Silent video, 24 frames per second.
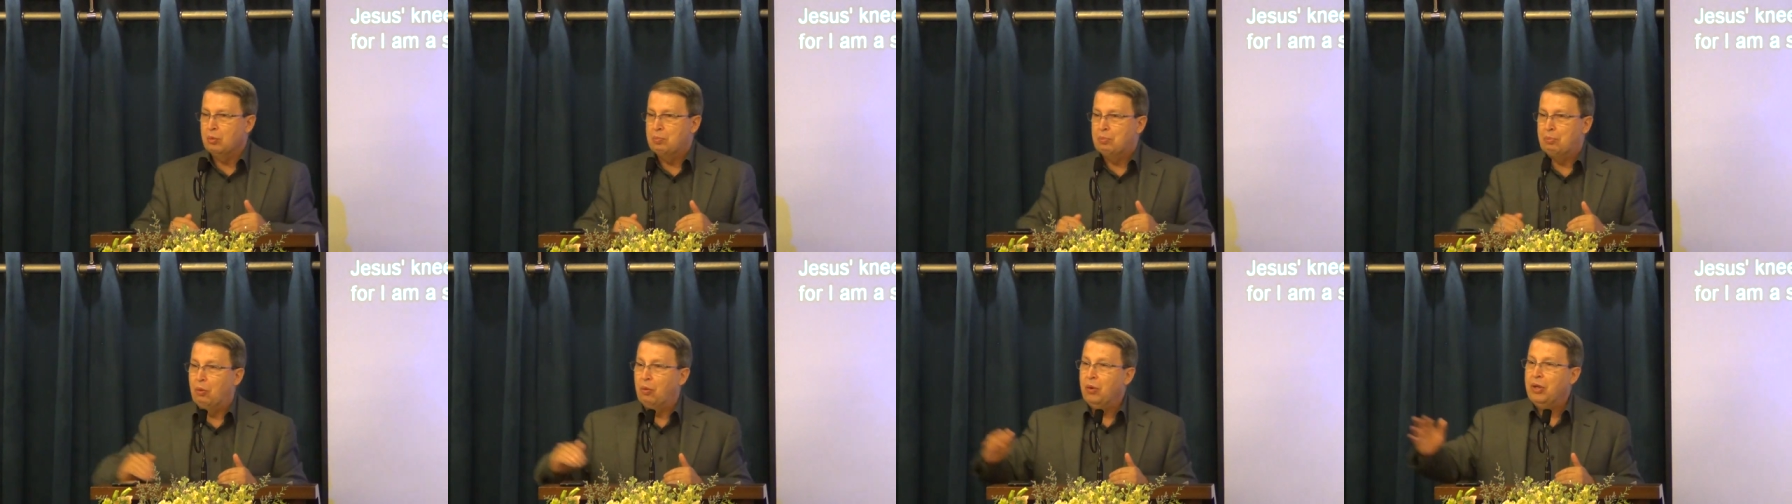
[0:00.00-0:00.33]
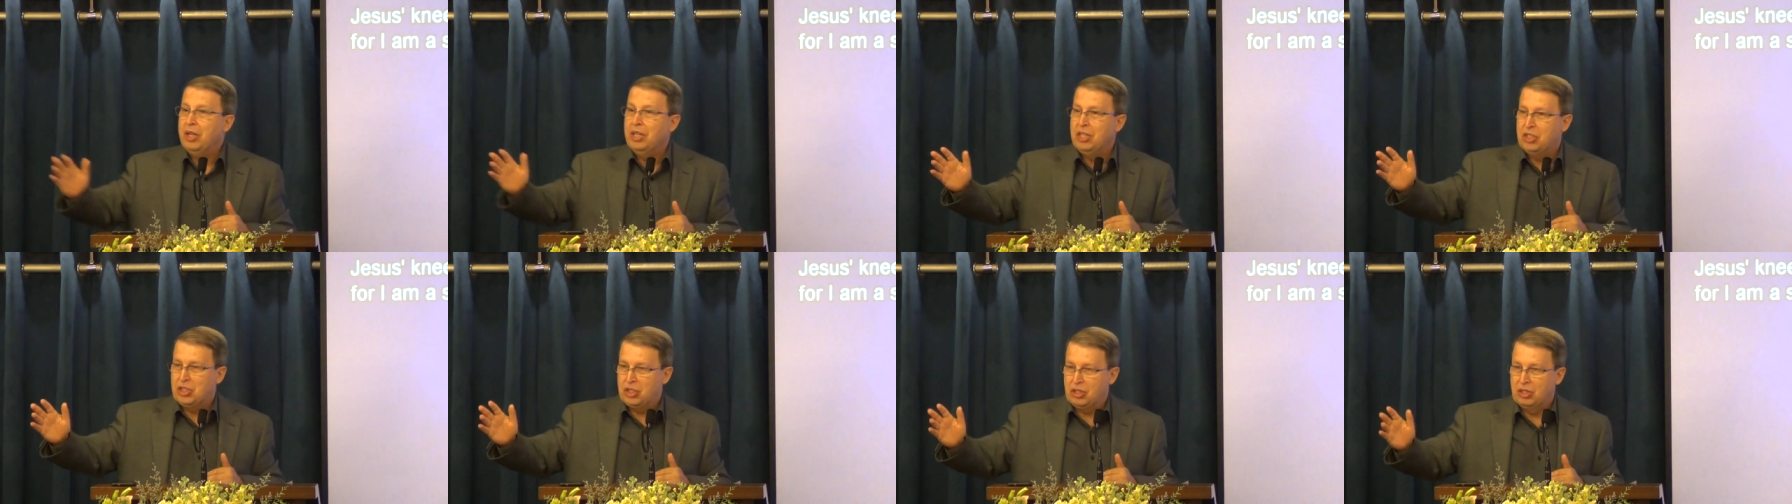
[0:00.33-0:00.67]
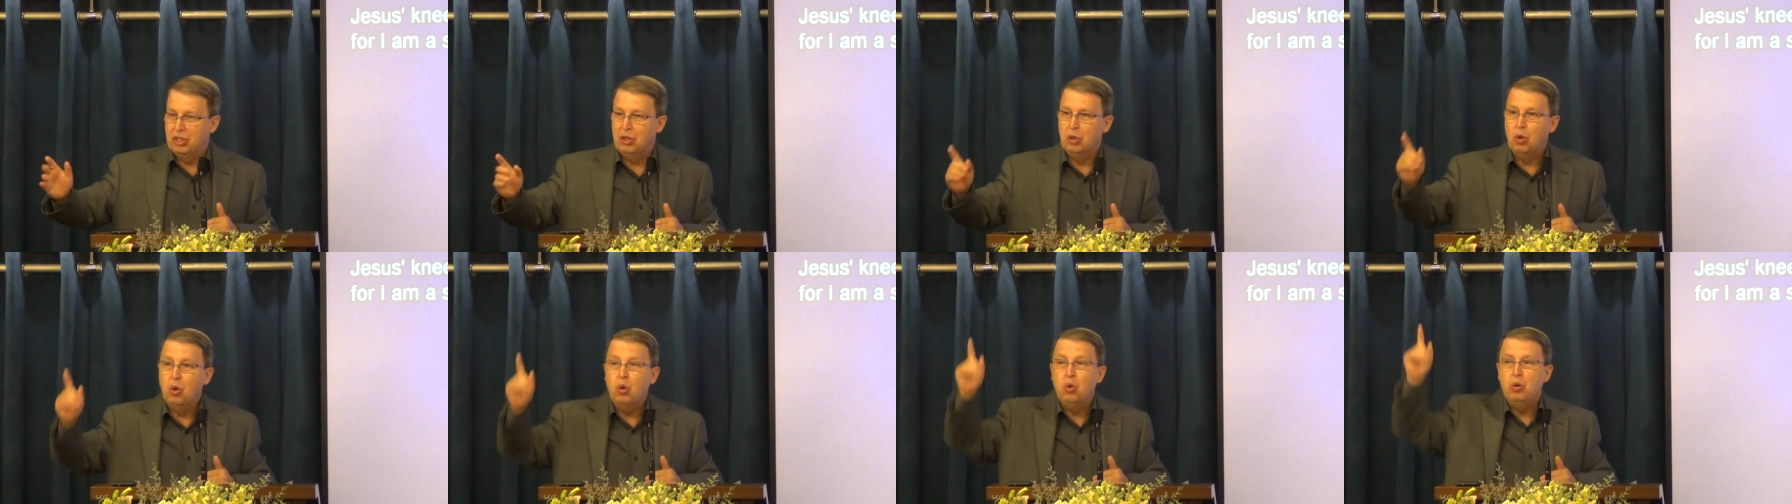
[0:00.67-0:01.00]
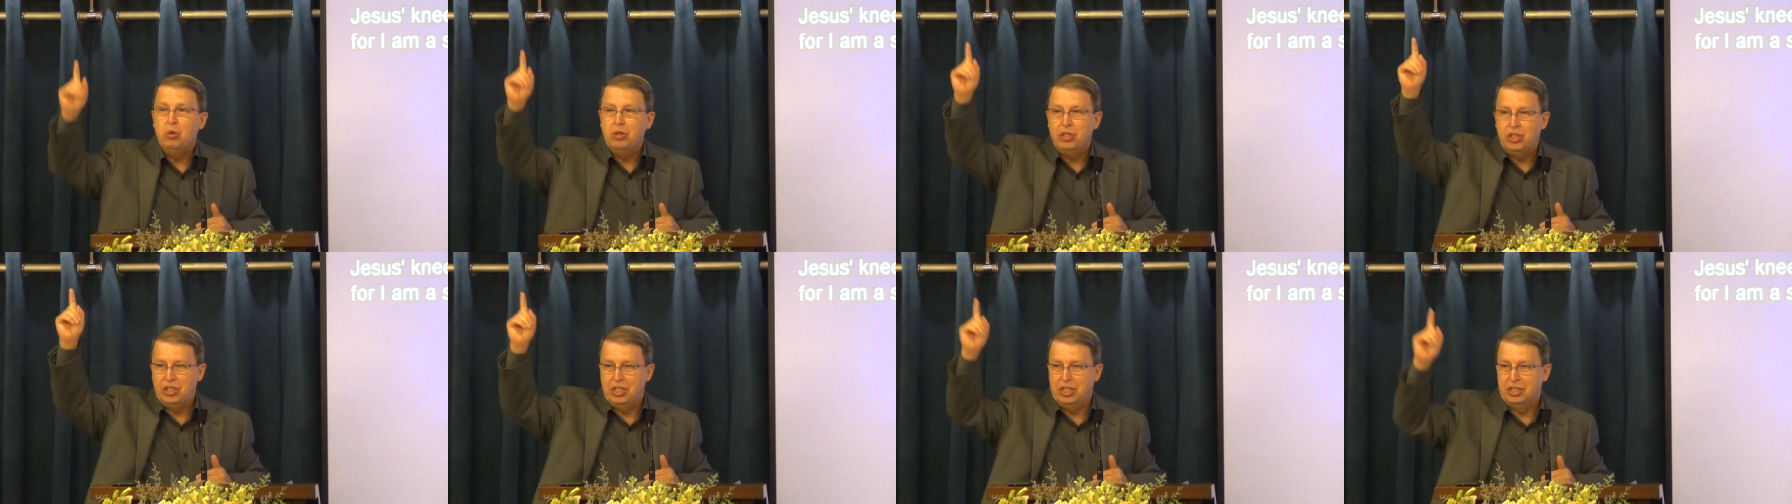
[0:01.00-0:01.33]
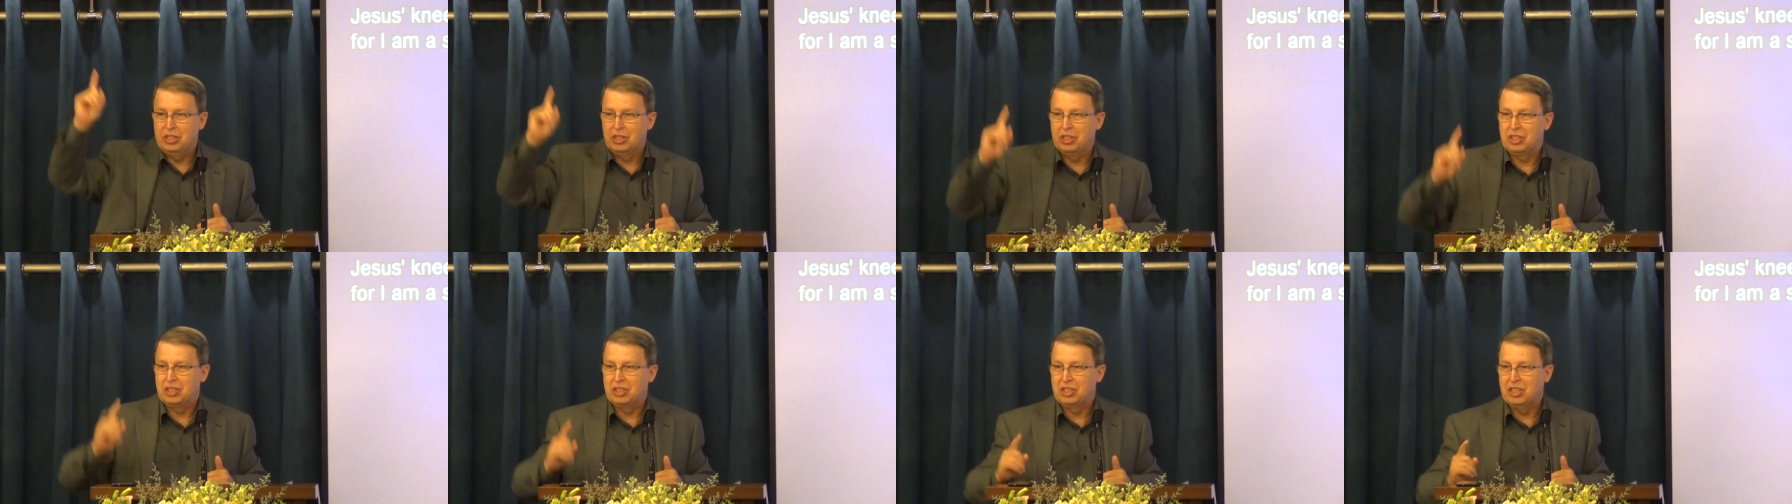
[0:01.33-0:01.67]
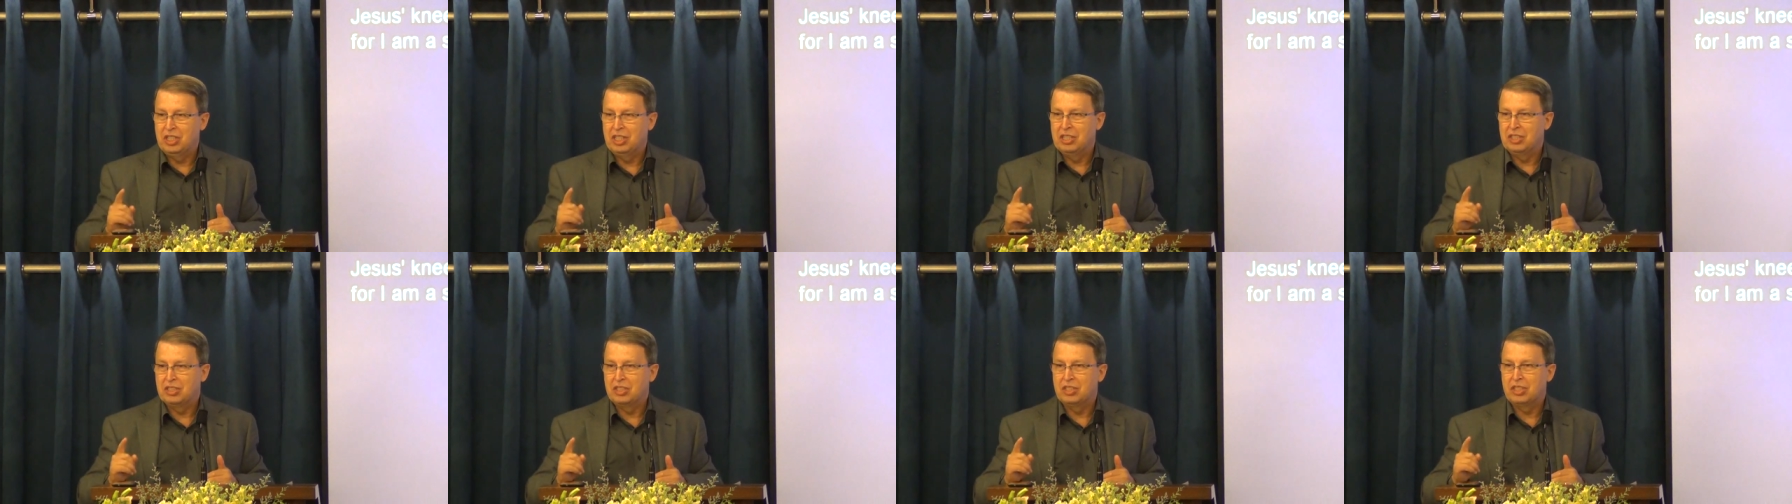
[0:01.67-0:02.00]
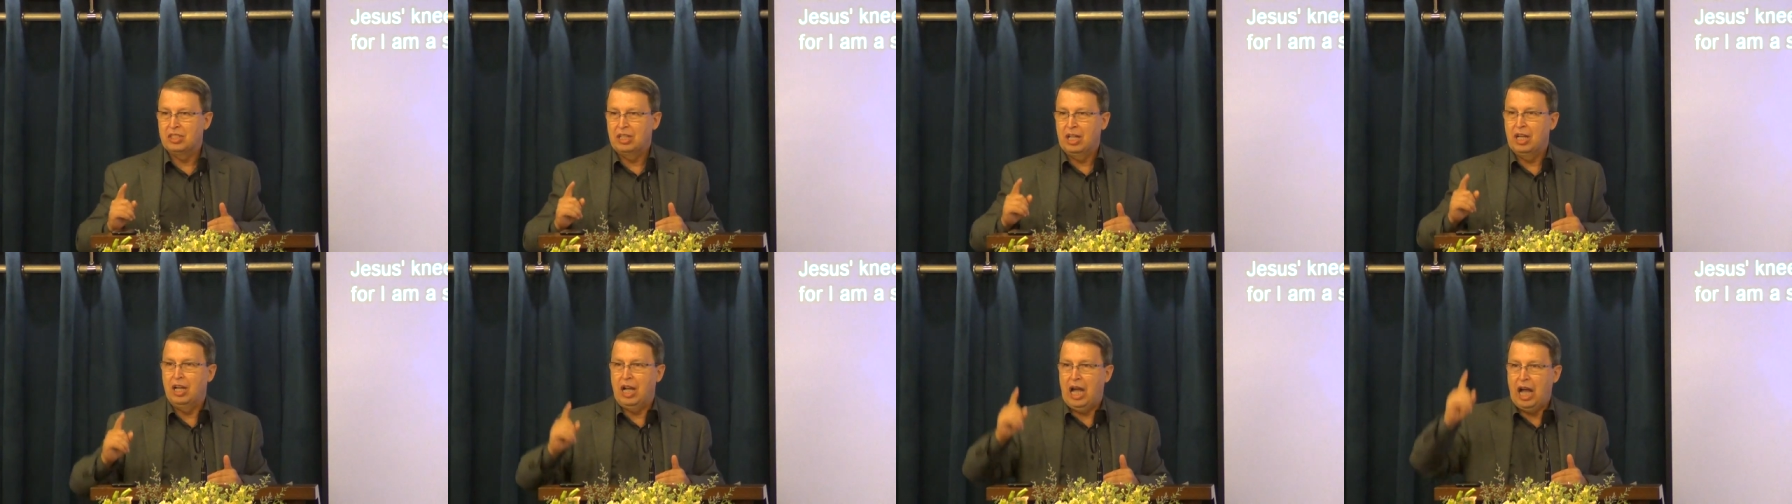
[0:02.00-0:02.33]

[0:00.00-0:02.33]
preach who Jesus is,